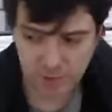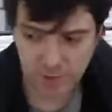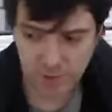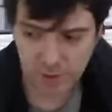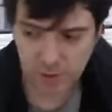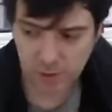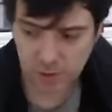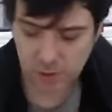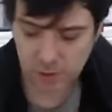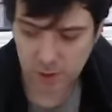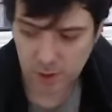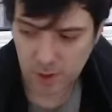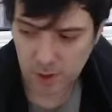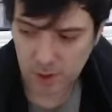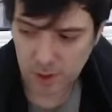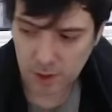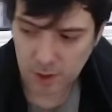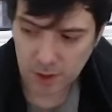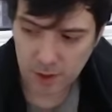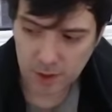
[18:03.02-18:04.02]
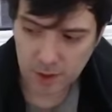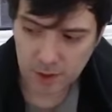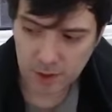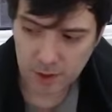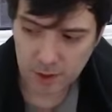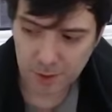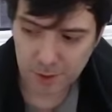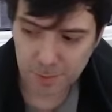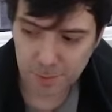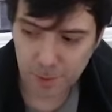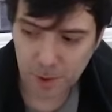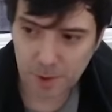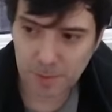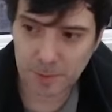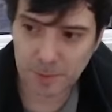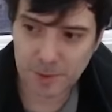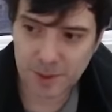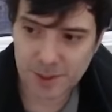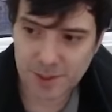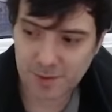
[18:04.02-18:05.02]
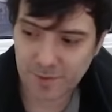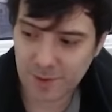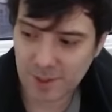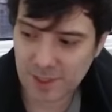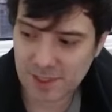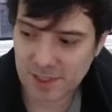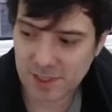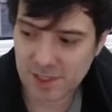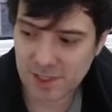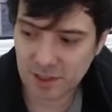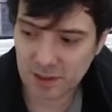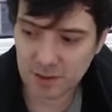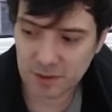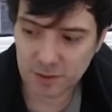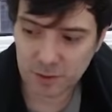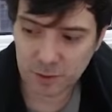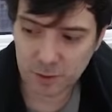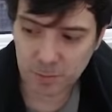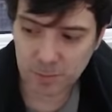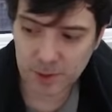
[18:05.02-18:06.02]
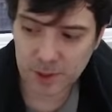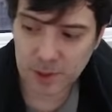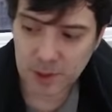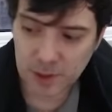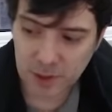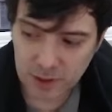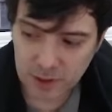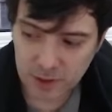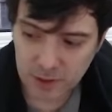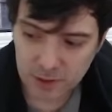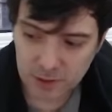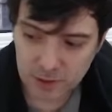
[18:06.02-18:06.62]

flow. Now the problem is, if that's a cyclical peak,